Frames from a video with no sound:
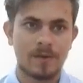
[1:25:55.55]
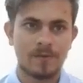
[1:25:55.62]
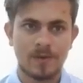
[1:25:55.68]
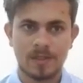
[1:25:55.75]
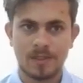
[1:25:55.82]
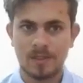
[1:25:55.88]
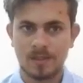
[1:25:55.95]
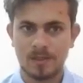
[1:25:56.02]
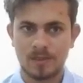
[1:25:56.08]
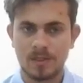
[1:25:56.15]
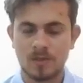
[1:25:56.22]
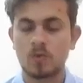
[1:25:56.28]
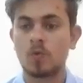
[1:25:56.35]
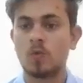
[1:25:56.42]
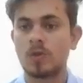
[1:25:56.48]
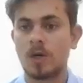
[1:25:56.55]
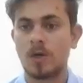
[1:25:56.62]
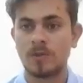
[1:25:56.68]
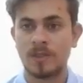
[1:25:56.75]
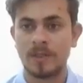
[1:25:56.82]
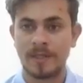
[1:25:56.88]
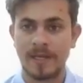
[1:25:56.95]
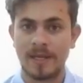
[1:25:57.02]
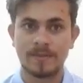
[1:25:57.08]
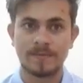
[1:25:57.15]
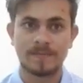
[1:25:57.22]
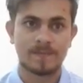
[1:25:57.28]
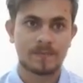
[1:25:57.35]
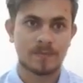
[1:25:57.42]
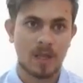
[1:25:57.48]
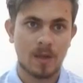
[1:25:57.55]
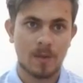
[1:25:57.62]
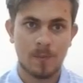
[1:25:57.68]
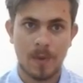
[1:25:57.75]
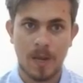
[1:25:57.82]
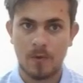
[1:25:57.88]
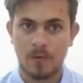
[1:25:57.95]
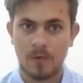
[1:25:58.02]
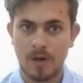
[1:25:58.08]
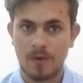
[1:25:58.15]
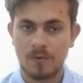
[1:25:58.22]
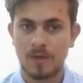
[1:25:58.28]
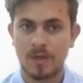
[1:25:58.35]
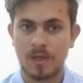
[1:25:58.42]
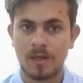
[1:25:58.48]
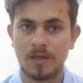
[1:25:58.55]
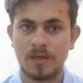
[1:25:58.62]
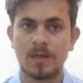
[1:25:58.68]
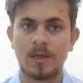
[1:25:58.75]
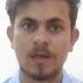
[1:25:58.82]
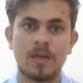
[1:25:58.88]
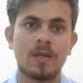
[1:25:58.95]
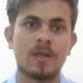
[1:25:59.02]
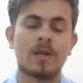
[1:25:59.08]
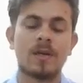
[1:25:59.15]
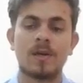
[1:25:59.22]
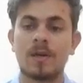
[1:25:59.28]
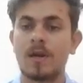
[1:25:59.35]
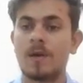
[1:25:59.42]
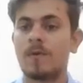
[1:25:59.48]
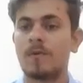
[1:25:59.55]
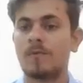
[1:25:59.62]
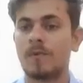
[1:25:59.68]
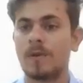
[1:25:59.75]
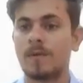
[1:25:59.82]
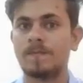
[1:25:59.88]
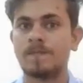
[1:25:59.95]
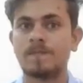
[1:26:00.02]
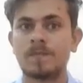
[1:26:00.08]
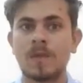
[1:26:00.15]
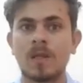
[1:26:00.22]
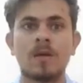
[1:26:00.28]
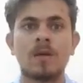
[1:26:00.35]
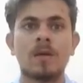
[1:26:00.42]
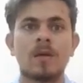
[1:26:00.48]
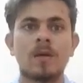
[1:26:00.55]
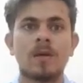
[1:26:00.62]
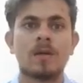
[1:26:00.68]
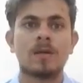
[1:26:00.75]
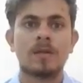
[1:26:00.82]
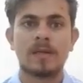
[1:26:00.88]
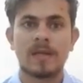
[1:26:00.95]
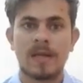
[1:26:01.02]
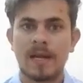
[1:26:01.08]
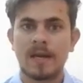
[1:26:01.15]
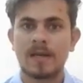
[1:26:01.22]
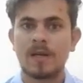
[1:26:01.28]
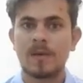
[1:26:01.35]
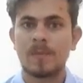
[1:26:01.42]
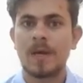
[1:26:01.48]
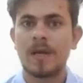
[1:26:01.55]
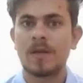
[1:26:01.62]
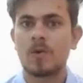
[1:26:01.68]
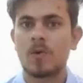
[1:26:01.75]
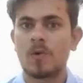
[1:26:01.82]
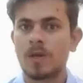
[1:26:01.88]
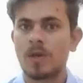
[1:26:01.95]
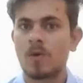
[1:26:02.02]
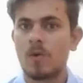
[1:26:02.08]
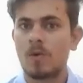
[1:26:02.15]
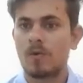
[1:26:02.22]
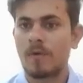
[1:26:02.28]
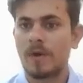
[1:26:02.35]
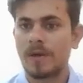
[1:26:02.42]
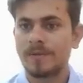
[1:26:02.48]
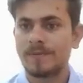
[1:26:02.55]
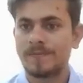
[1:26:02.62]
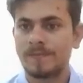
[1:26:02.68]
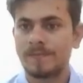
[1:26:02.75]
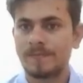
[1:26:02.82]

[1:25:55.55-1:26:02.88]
conviction is a 2010 biographical legal drama film directed by tony goldwyn